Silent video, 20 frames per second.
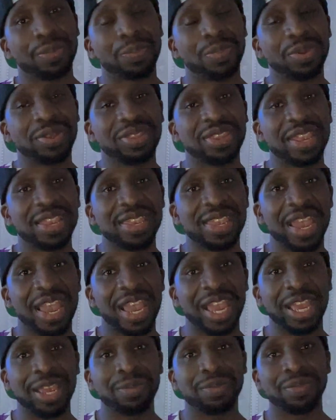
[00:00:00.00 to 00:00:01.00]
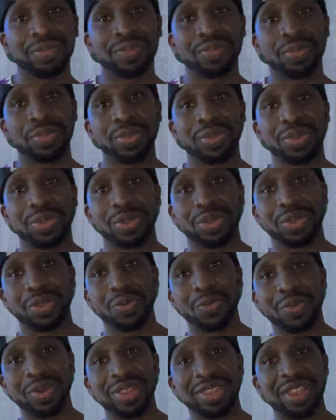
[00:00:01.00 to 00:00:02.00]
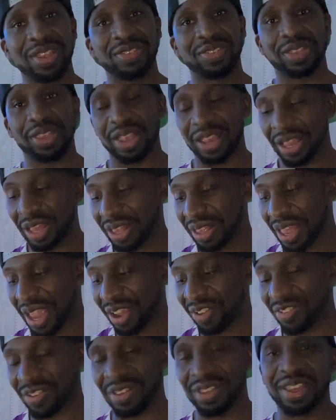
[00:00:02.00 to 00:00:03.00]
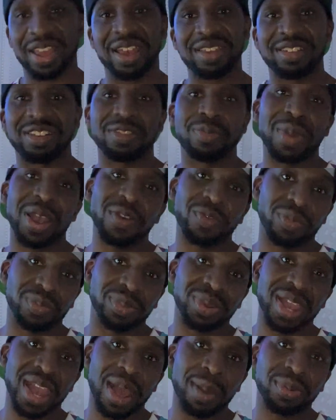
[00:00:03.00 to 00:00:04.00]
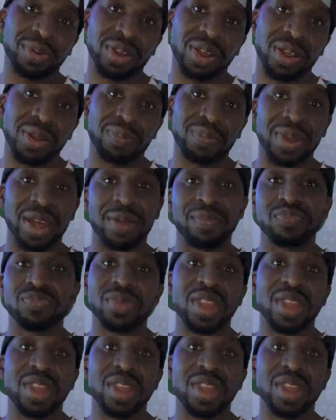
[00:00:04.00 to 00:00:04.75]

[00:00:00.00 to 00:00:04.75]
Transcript: put the game with this collection because it's made from Capcom, but